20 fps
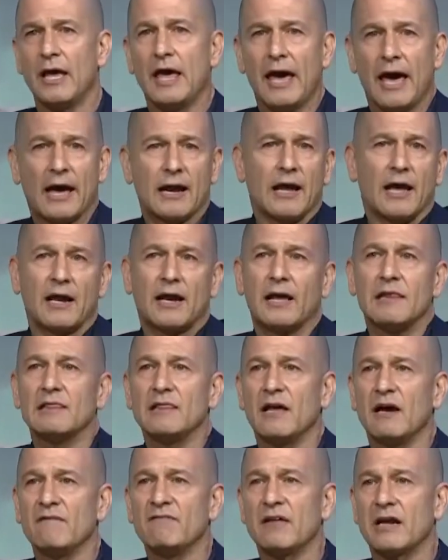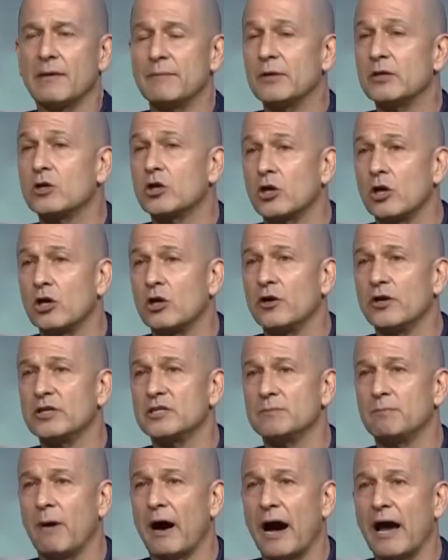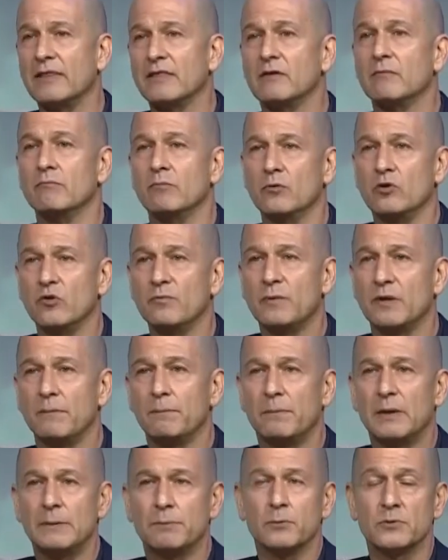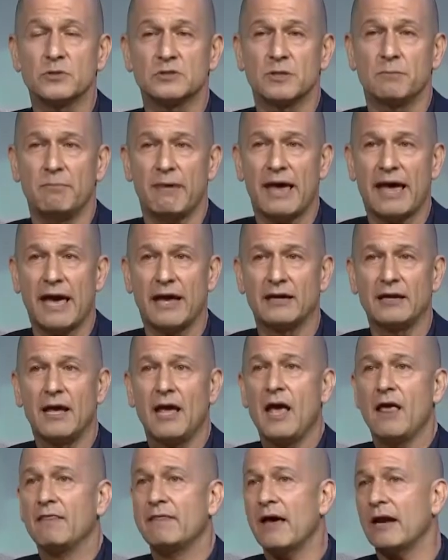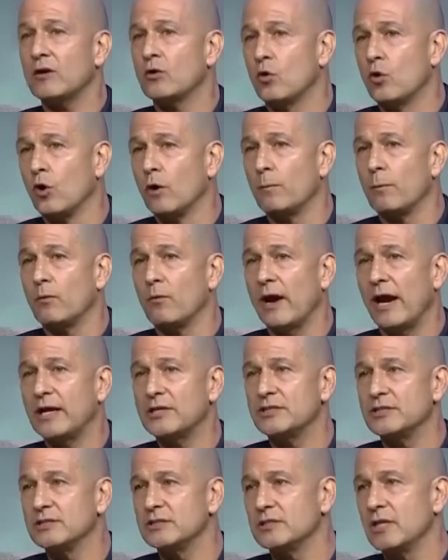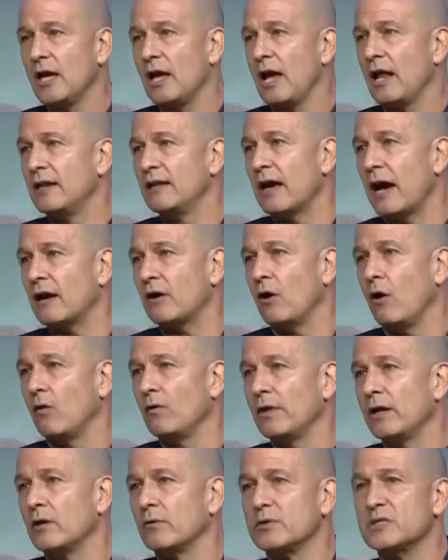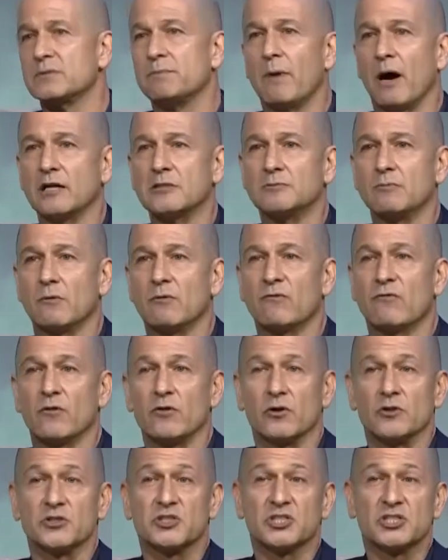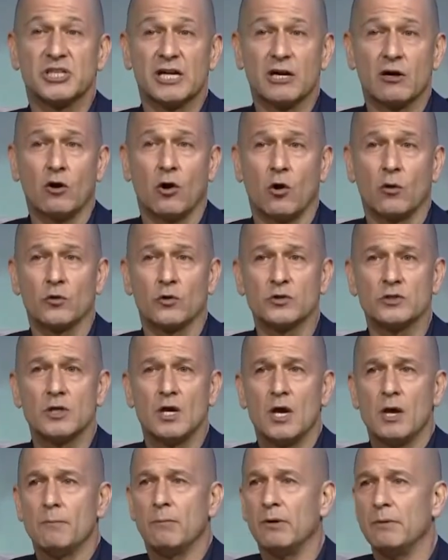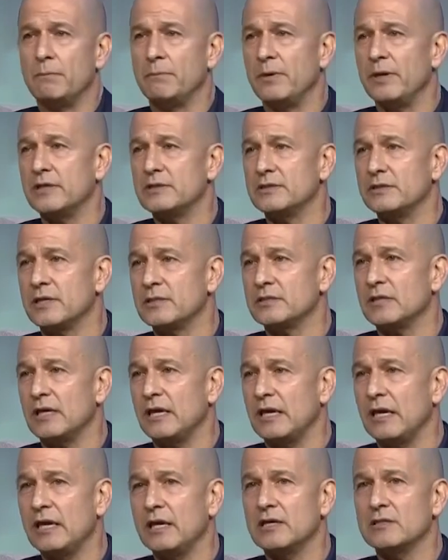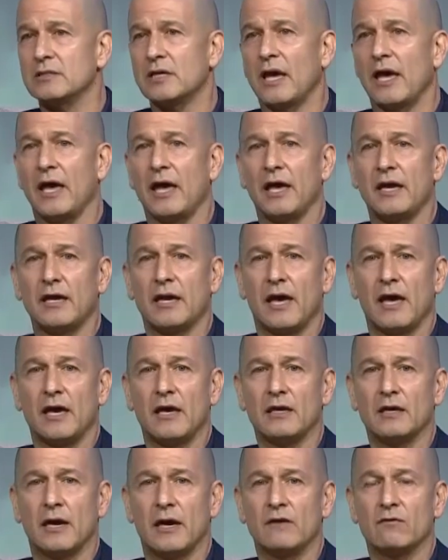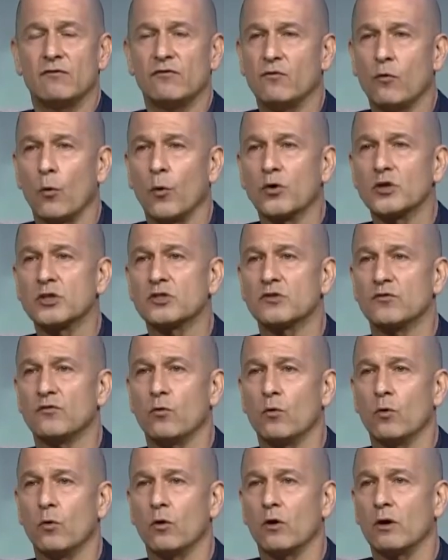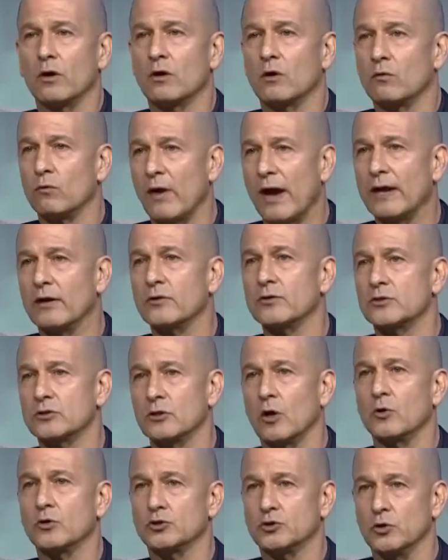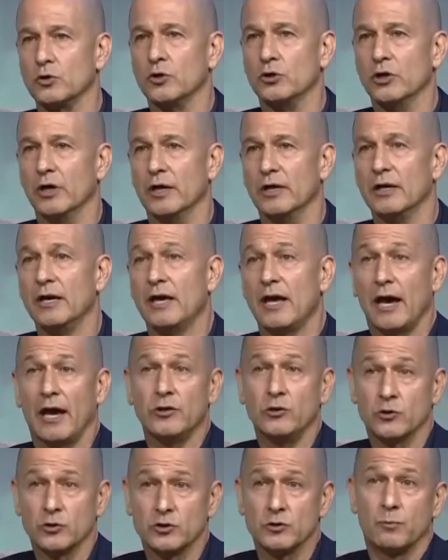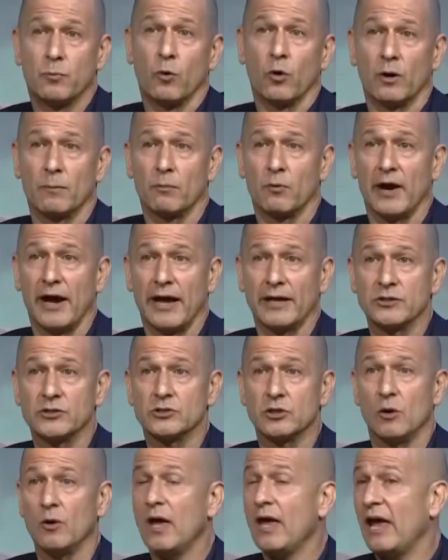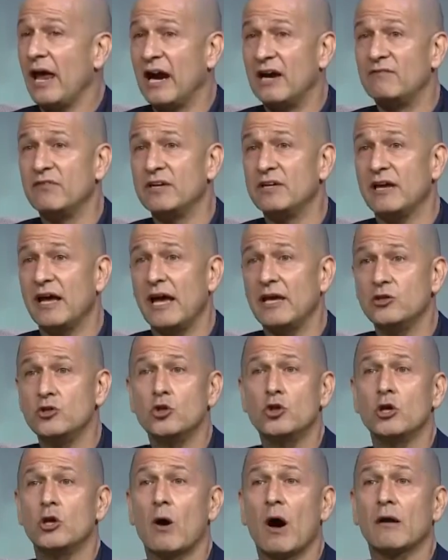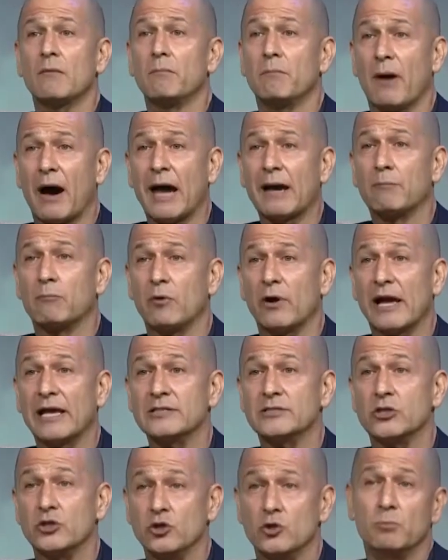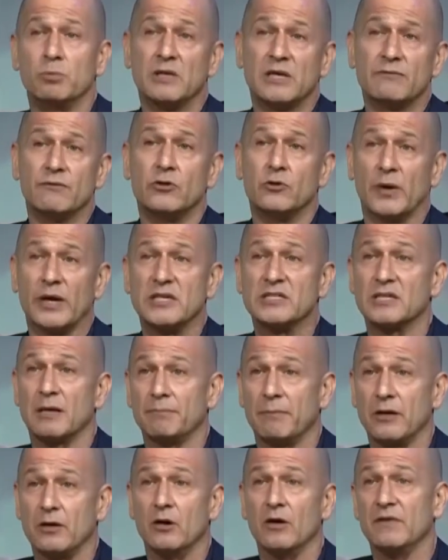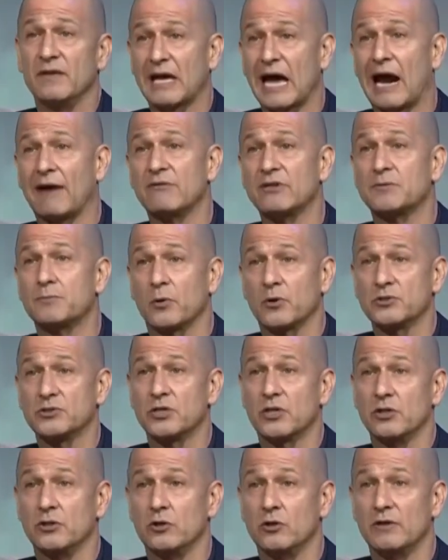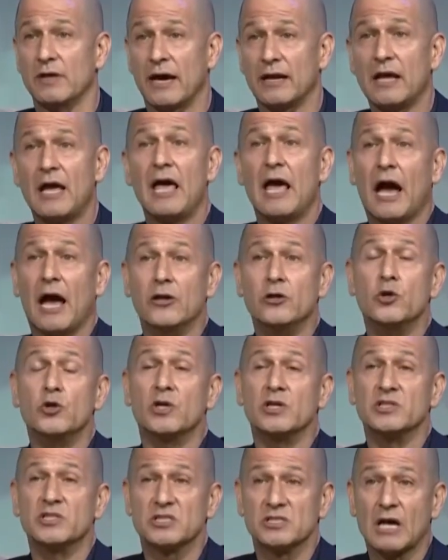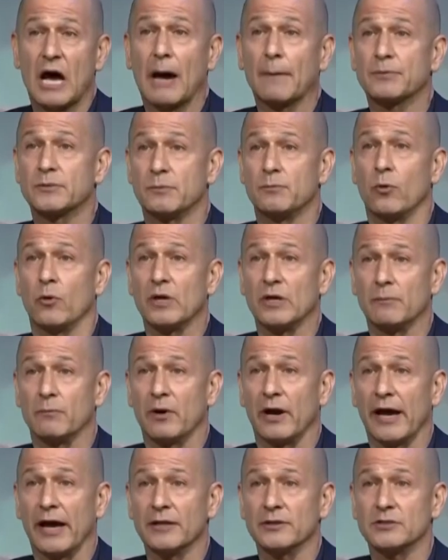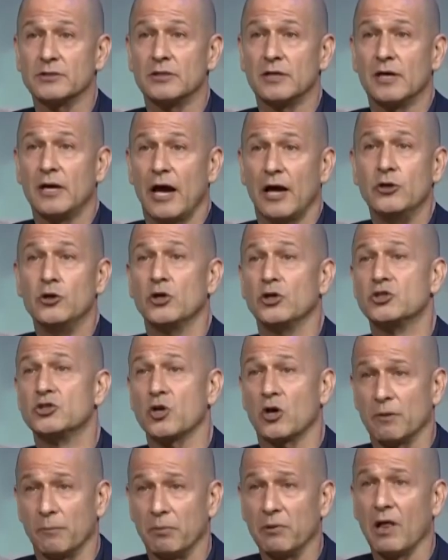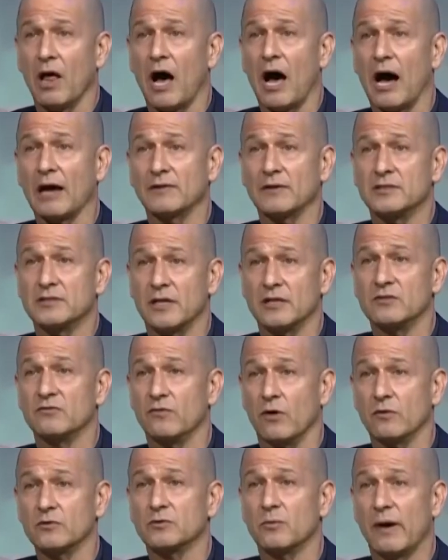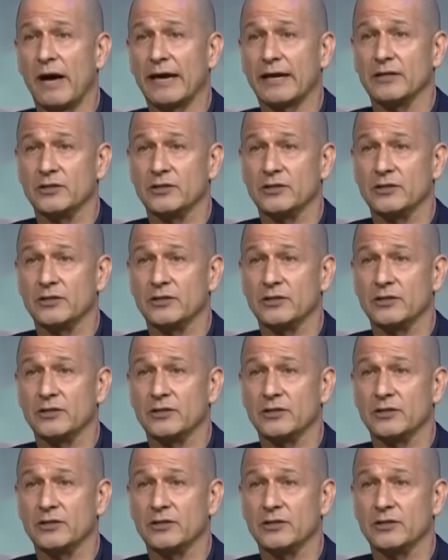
And I love that. I'm encouraged by the movement and people's demand that corporations not only are responsible for their shareholders, but business is a force for greater social good, and you'll support brands. So every day you can go out and buy brands that you believe are doing something good. The average person can do that, and you can stop supporting brands, and you can start a blog that says Volkswagen